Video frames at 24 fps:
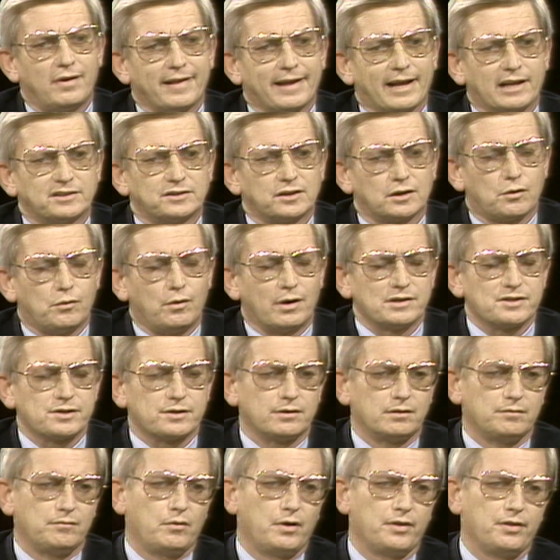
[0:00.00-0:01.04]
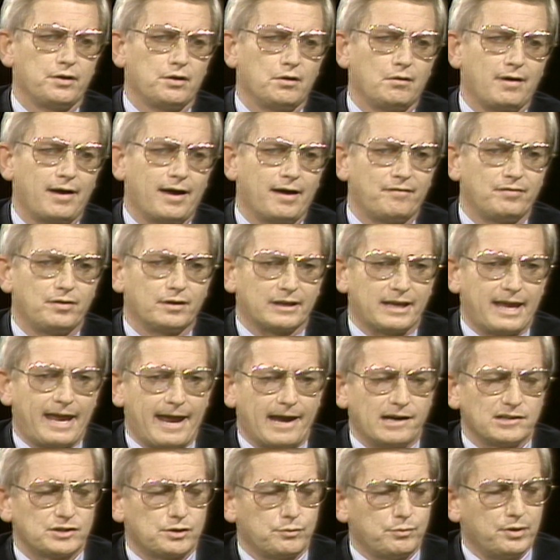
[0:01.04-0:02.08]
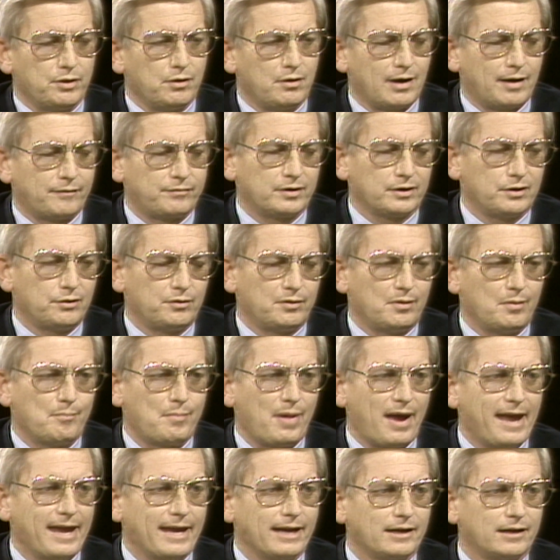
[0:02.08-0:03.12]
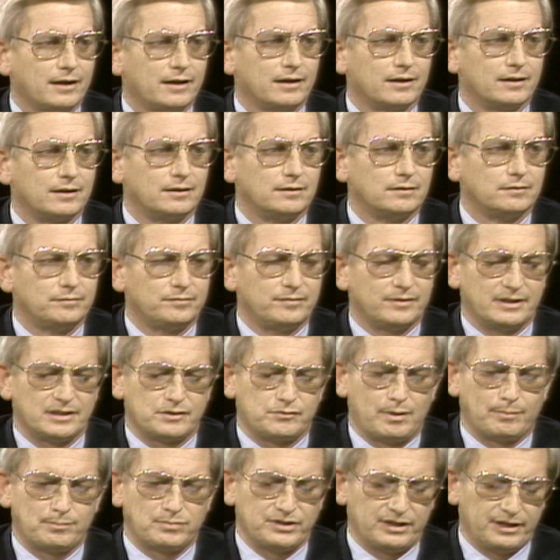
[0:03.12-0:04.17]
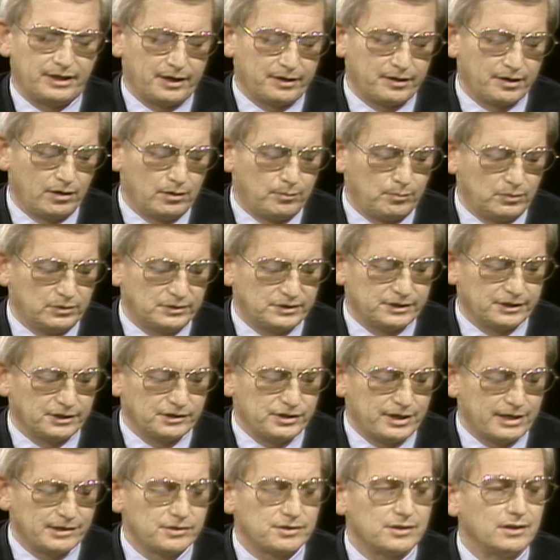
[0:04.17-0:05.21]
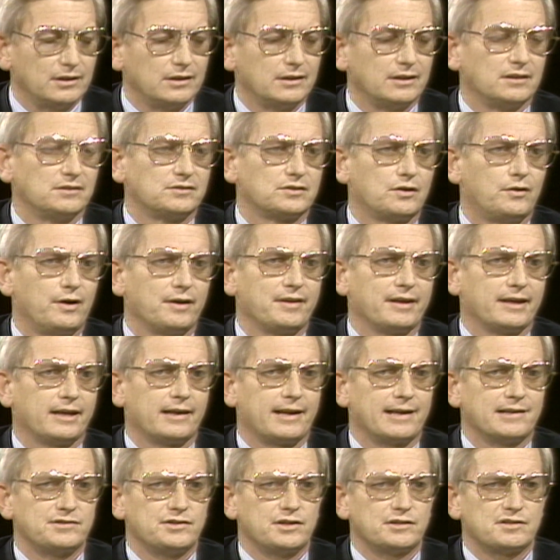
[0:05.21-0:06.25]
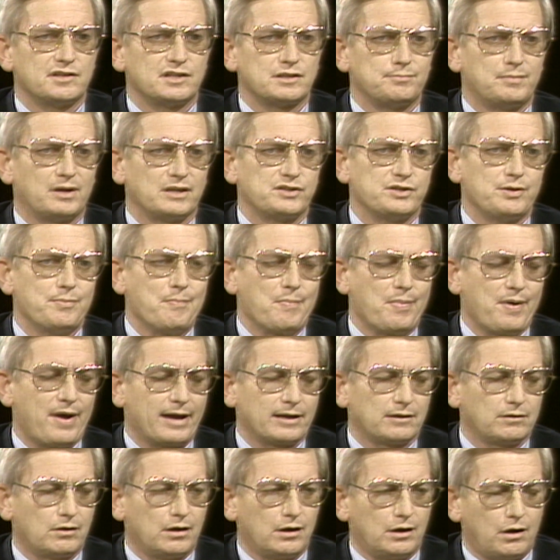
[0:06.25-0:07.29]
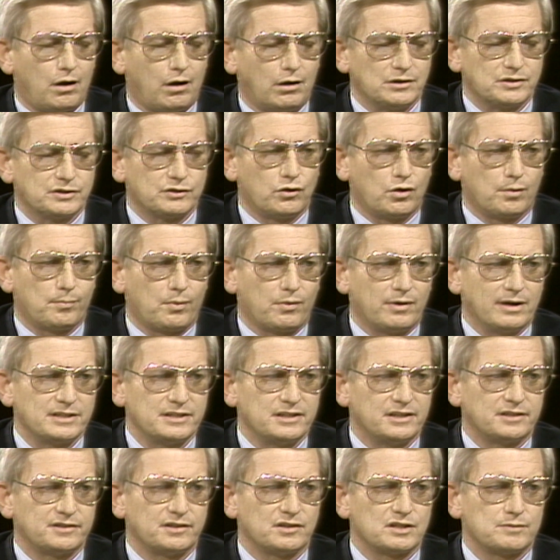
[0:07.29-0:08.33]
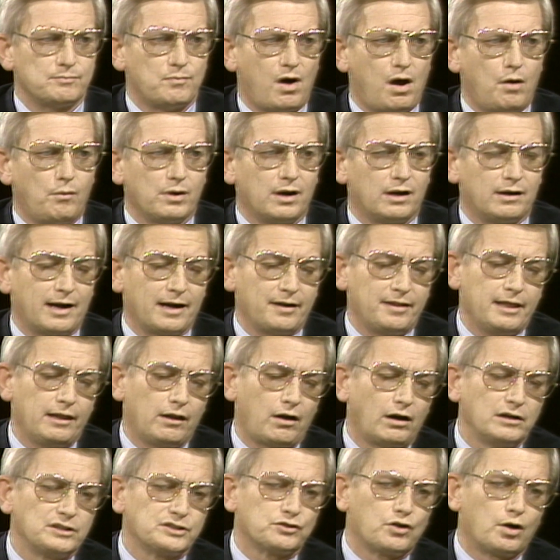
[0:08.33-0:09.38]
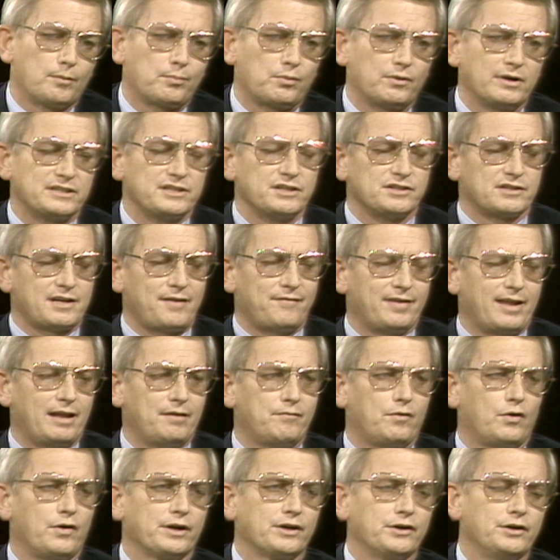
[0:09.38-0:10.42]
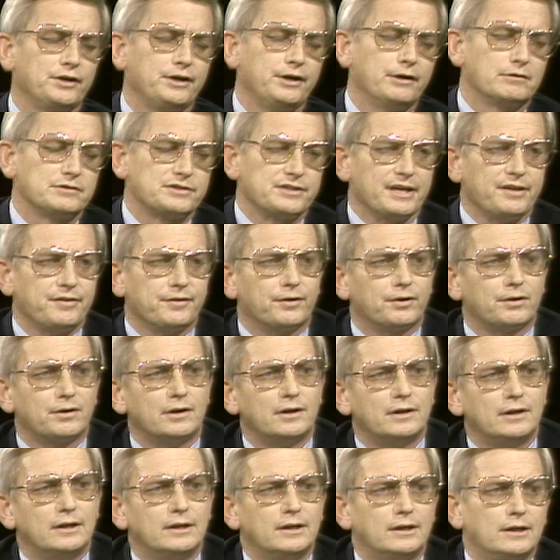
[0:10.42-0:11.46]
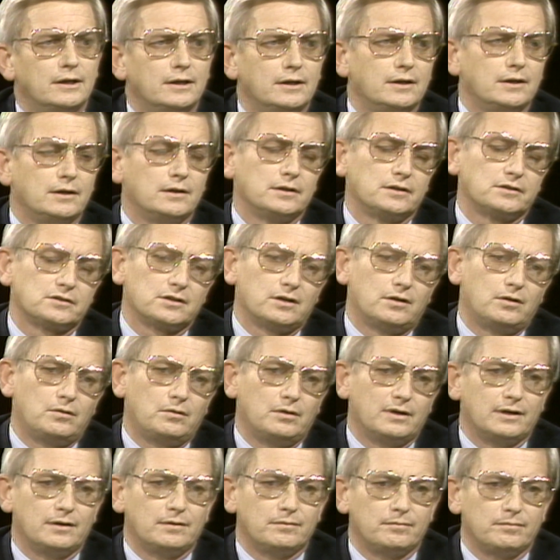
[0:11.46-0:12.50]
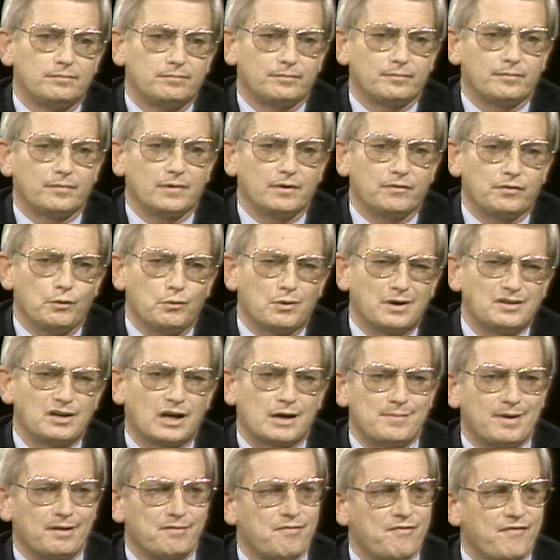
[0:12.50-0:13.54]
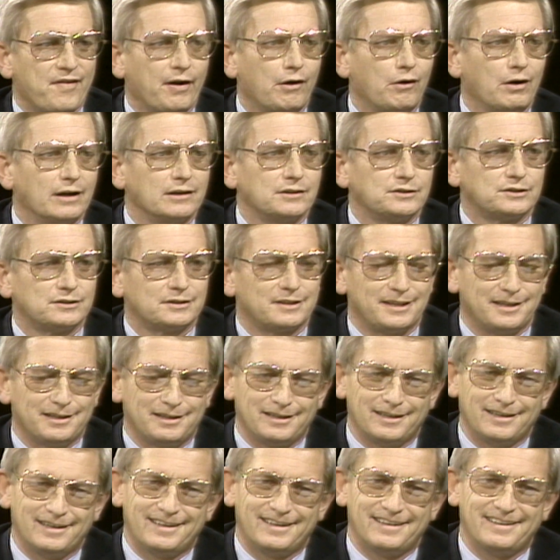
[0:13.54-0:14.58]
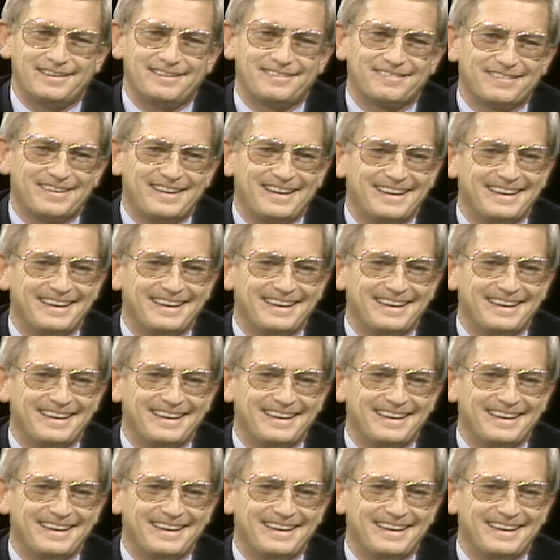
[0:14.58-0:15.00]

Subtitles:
I think it's a question of whether you have the cash or whether you have to go to the bank, as Representative Gilbert suggested. And so I think it has just as much impact on a large corporation as a small one. A lot of the large corporations haven't had very good years either. So if you want to talk about fairness, then...